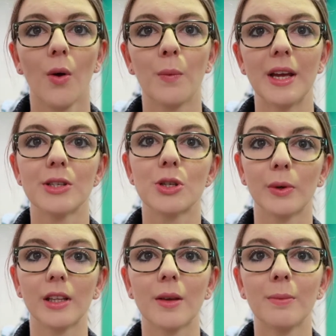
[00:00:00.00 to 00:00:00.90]
When
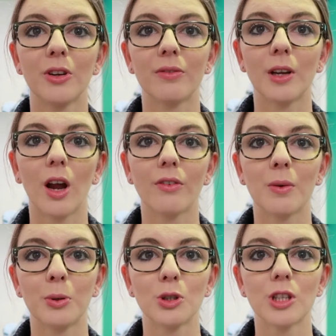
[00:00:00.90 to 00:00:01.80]
doing the movement of
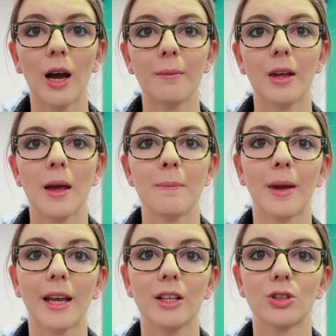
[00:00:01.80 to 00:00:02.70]
a push-up,
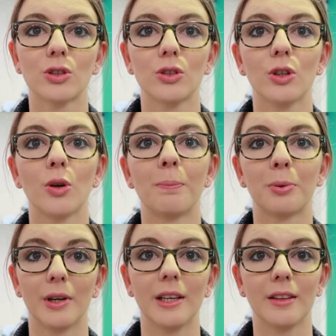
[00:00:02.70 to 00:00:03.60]
making sure your
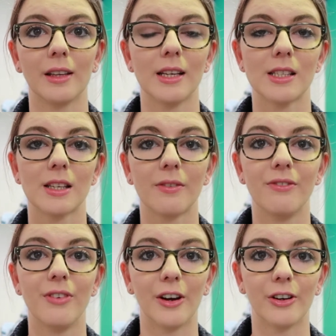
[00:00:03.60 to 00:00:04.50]
breathing is
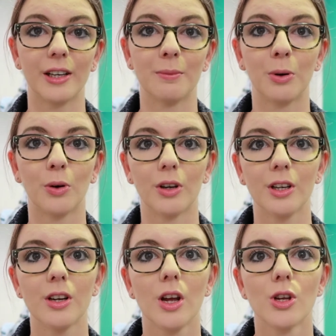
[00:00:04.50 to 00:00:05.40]
very
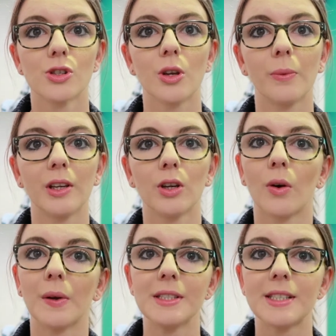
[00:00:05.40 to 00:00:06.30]
important. So when you're
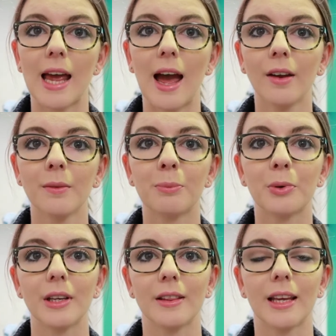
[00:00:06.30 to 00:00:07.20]
going down,
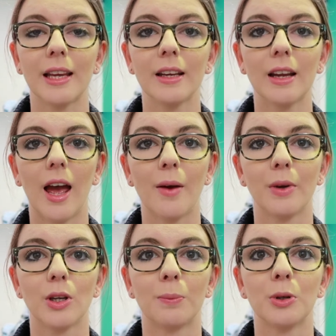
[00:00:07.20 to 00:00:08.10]
breathe in, and
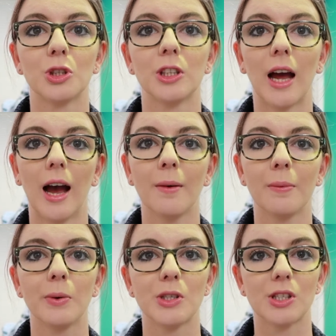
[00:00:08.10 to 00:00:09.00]
when you're pushing
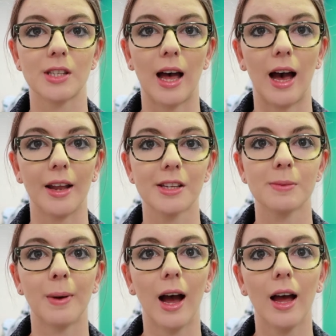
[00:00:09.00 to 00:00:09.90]
up, which is the
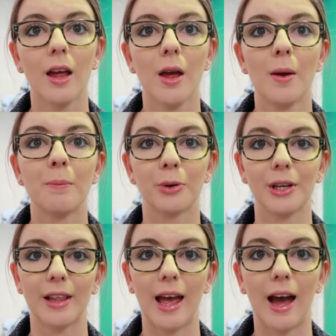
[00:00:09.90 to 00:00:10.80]
hardest part,
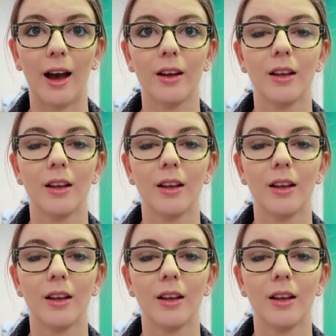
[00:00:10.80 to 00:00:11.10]
breathe out.